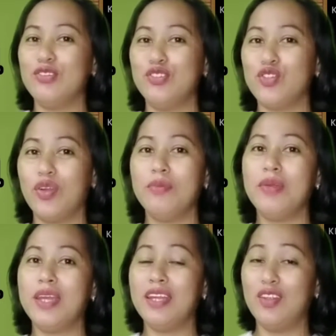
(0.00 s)
join
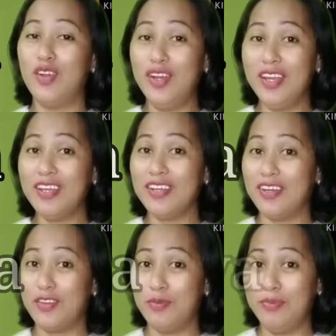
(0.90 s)
me in learning
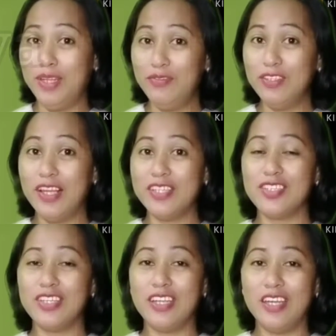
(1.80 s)
another meaningful lesson
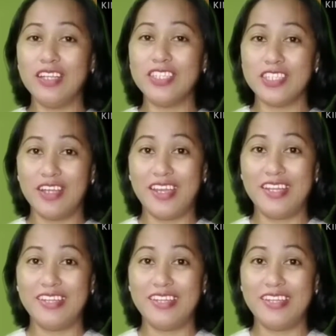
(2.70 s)
in English 9.